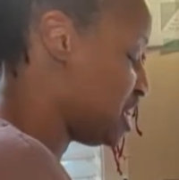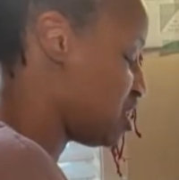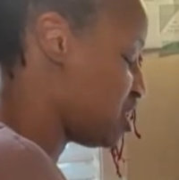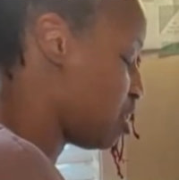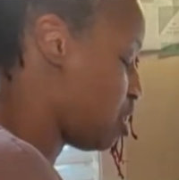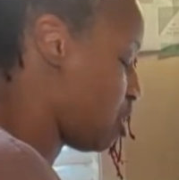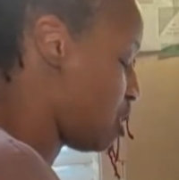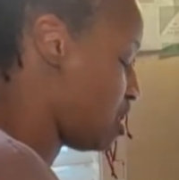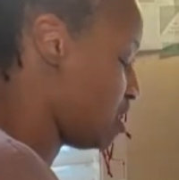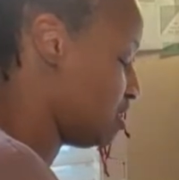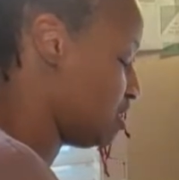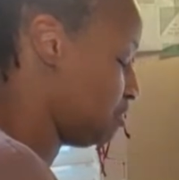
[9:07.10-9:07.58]
Or
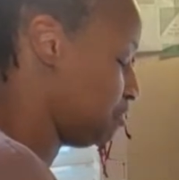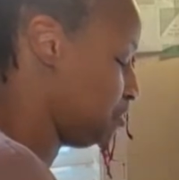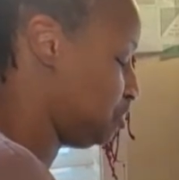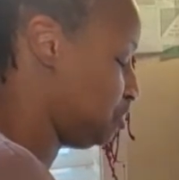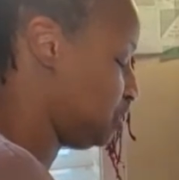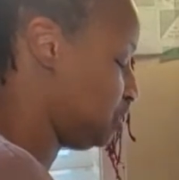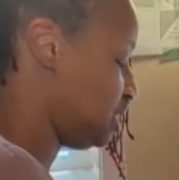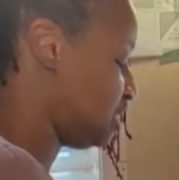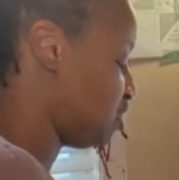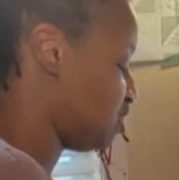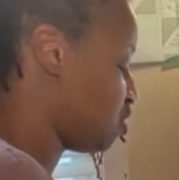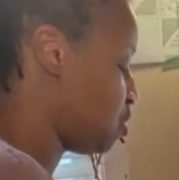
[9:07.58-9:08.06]
are you
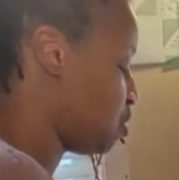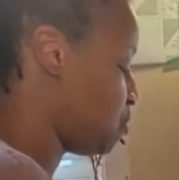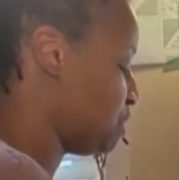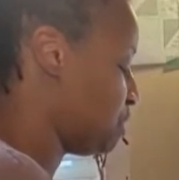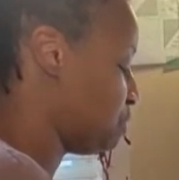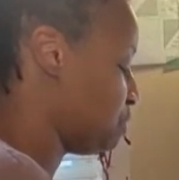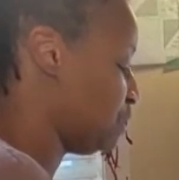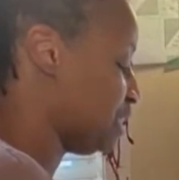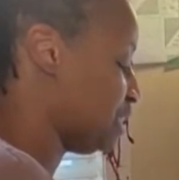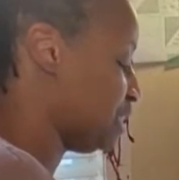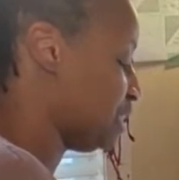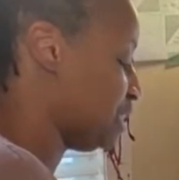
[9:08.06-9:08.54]
just sewing
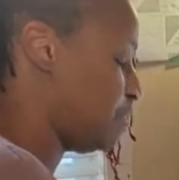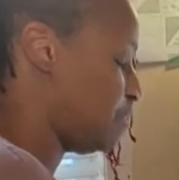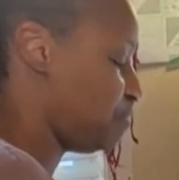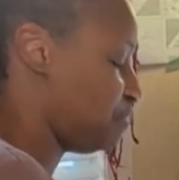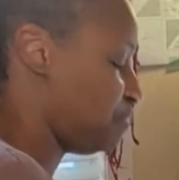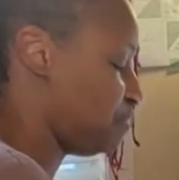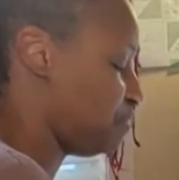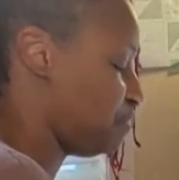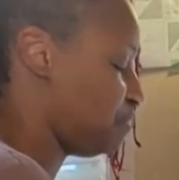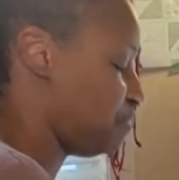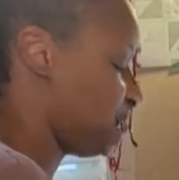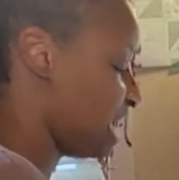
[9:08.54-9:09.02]
with
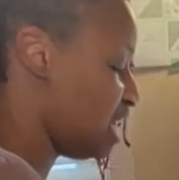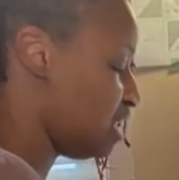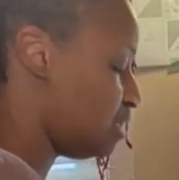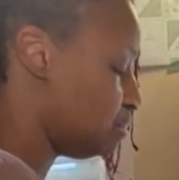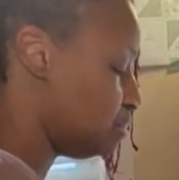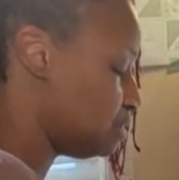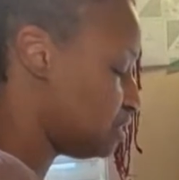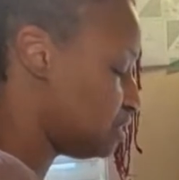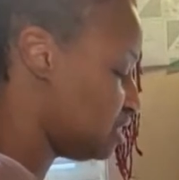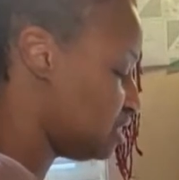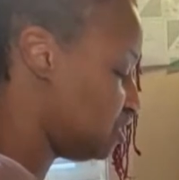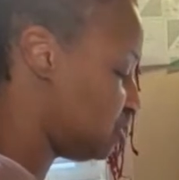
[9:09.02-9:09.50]
something
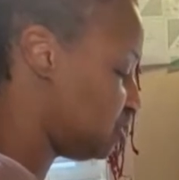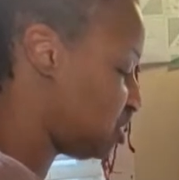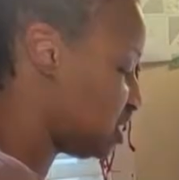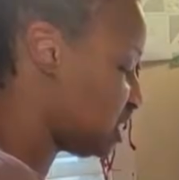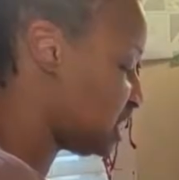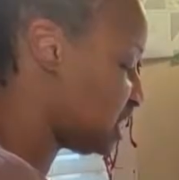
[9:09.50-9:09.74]
else and just